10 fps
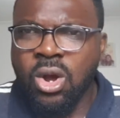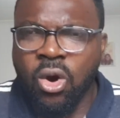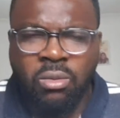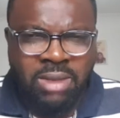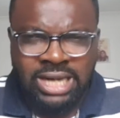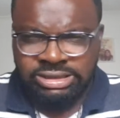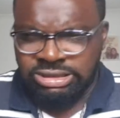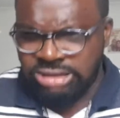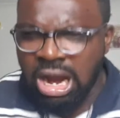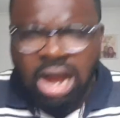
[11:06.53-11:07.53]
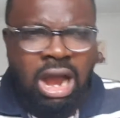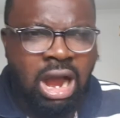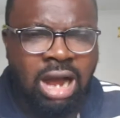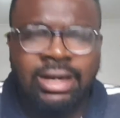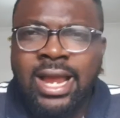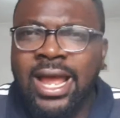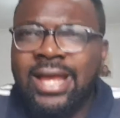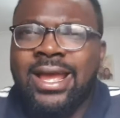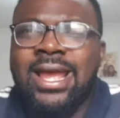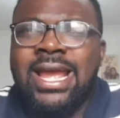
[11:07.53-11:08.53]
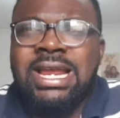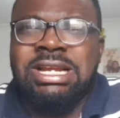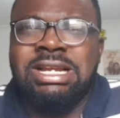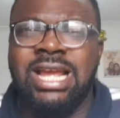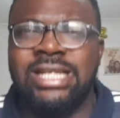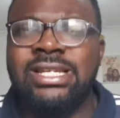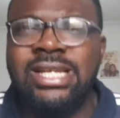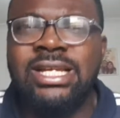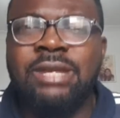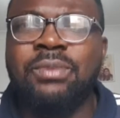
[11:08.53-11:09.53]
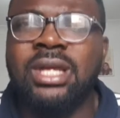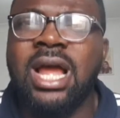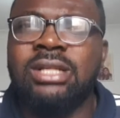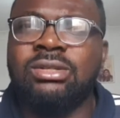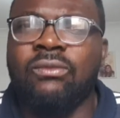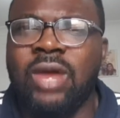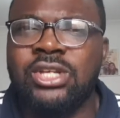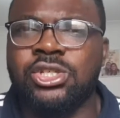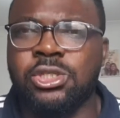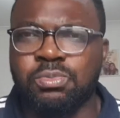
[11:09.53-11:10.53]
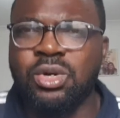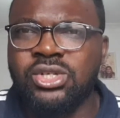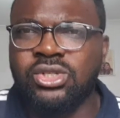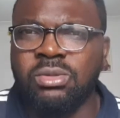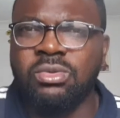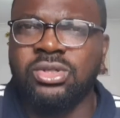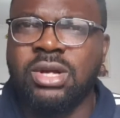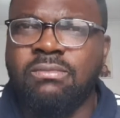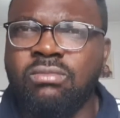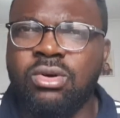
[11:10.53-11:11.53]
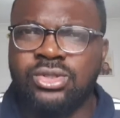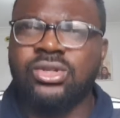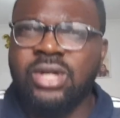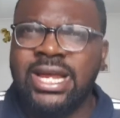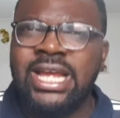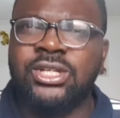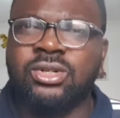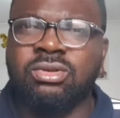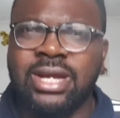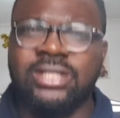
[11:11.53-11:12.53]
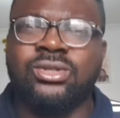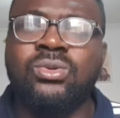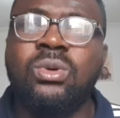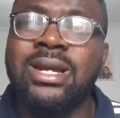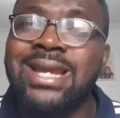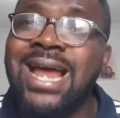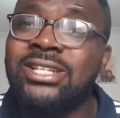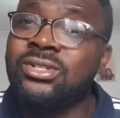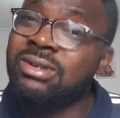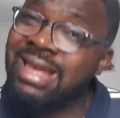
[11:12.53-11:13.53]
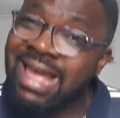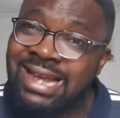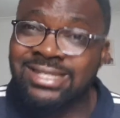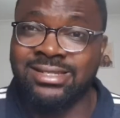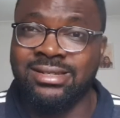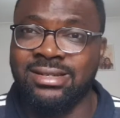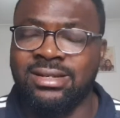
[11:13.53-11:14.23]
Oh my God! And then he began to express so much emotional hatred toward your ex.